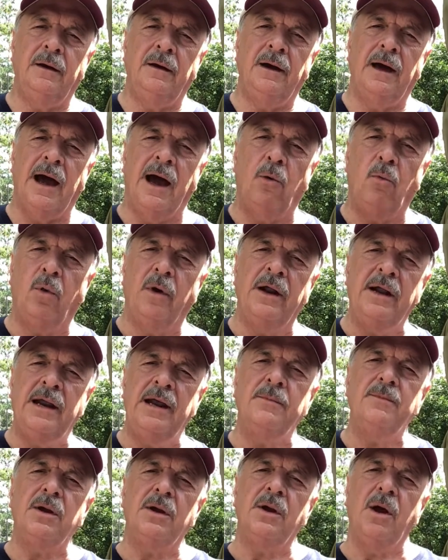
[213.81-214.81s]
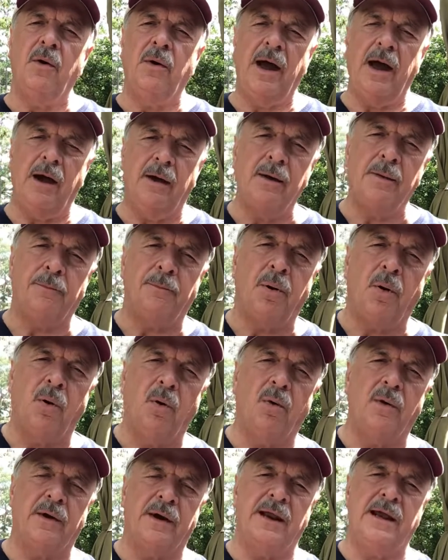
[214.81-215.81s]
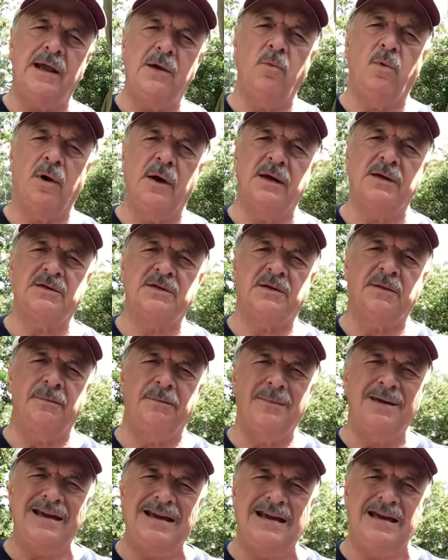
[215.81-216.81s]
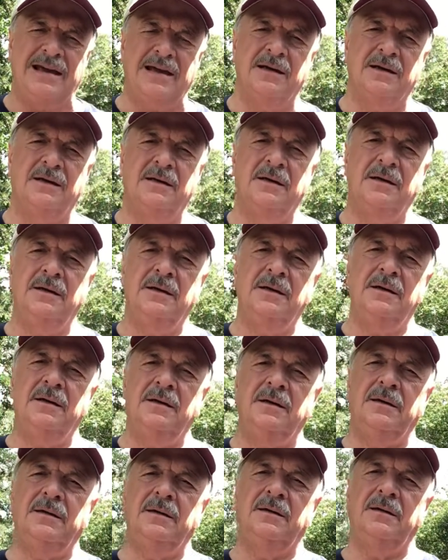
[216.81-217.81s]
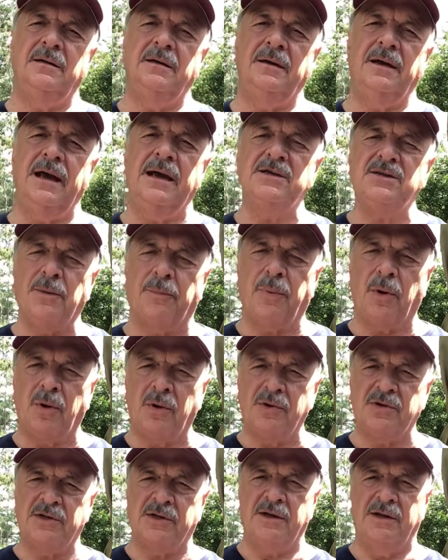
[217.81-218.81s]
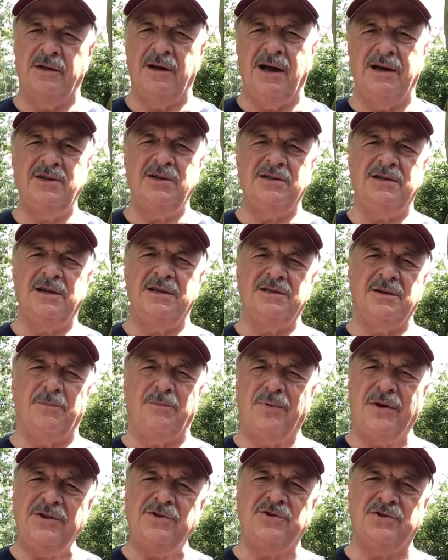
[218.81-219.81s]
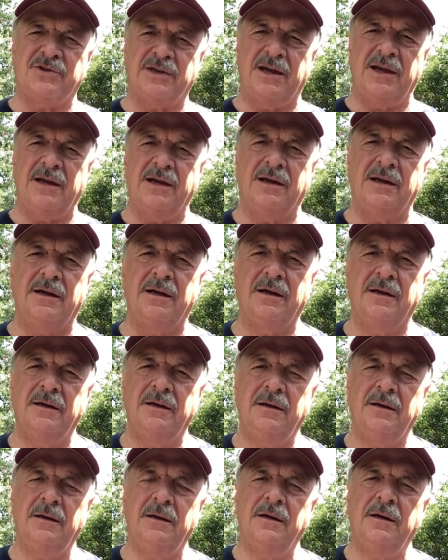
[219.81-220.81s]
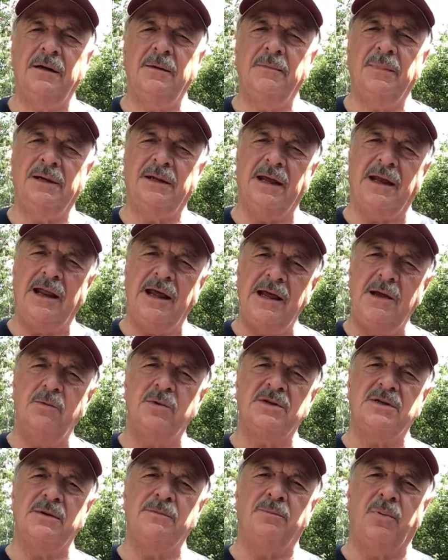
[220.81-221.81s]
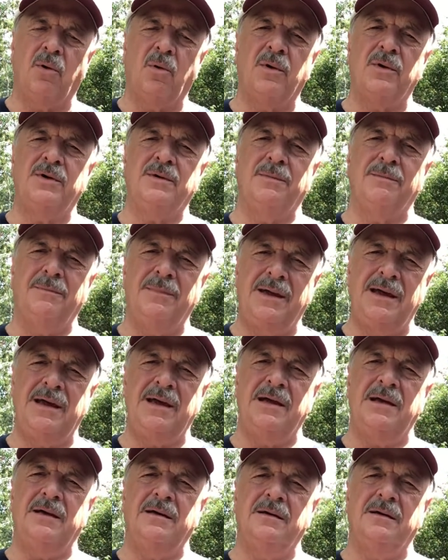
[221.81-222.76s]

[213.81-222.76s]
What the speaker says: I wanted him to know how important he was to me as a person, not just as a preacher's kid, but that he was important to me.